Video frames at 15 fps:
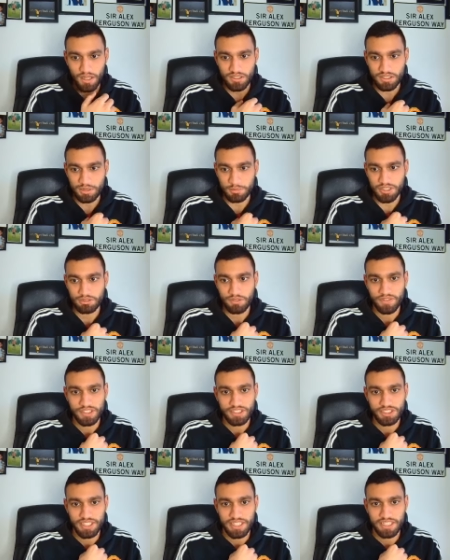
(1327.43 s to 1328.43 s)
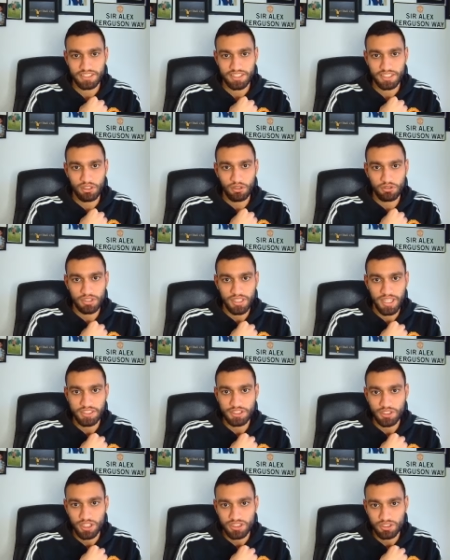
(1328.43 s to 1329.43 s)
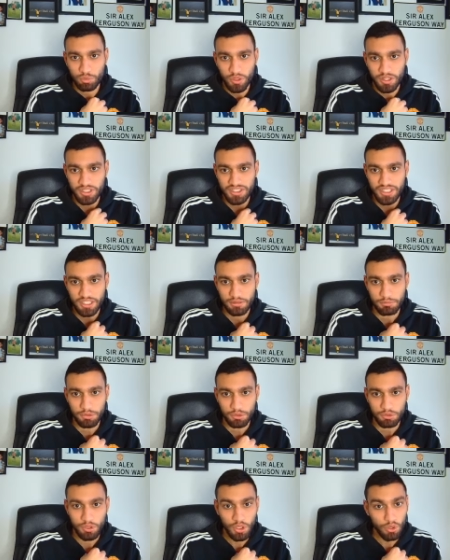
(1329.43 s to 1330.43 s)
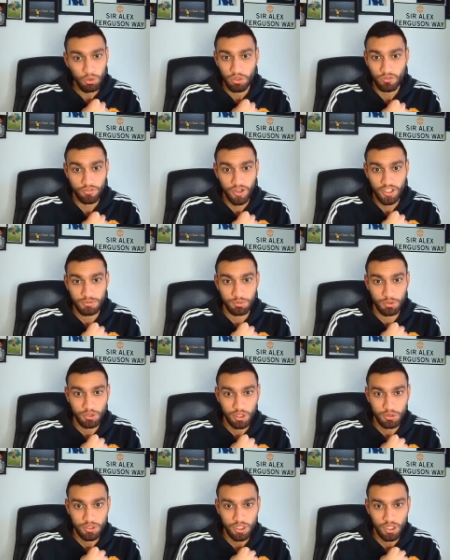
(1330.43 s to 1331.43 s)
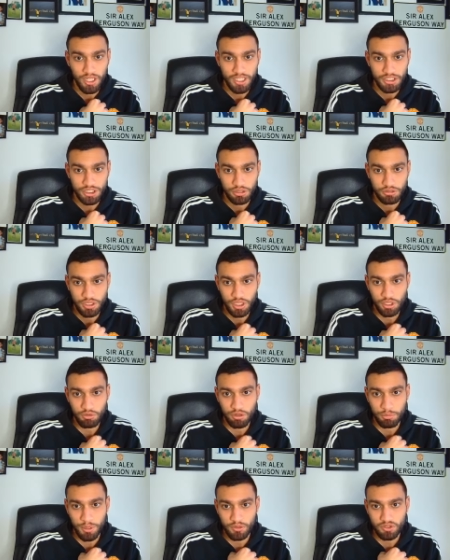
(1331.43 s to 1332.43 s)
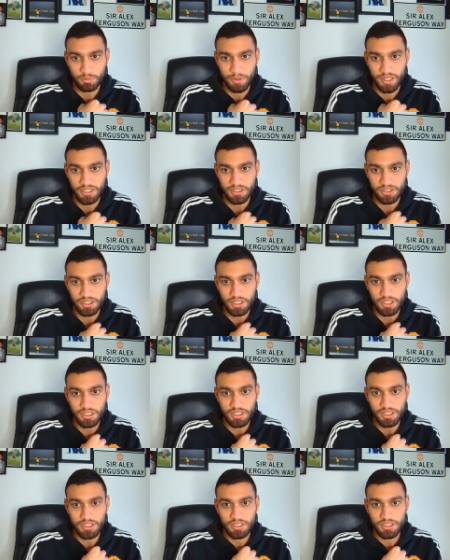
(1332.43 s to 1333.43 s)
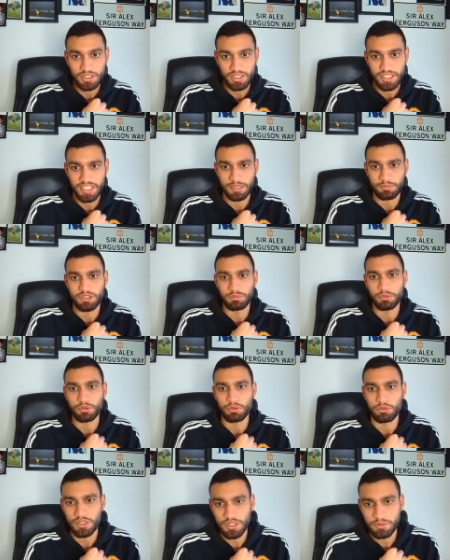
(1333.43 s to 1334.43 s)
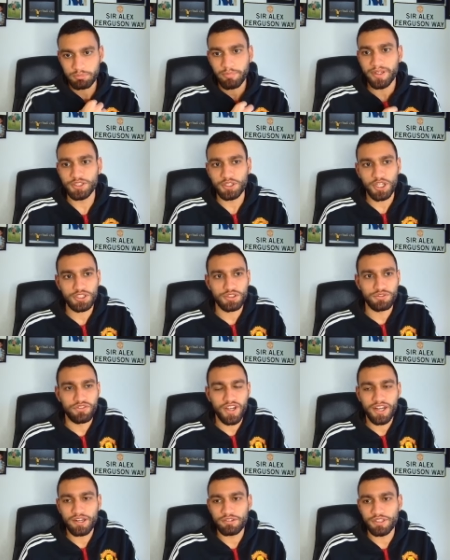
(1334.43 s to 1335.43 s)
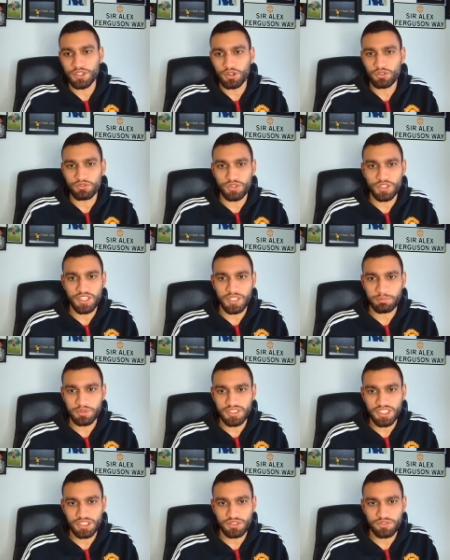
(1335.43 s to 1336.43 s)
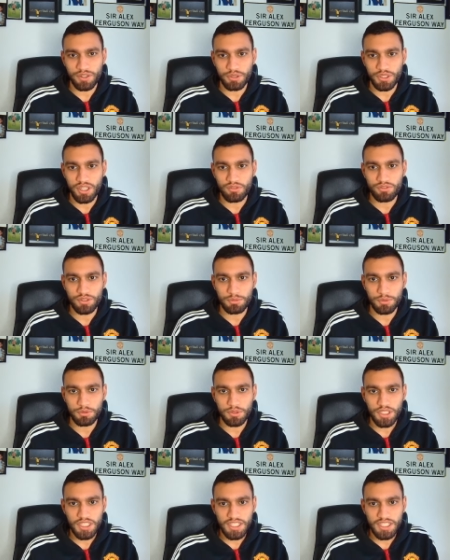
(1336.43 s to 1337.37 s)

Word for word: Dimitrovic kicks it long. Can United win the second ball or the first ball? Go on, Garnacho. A bit of space. Keeps the ball. Man United very confident in possession, very comfortable.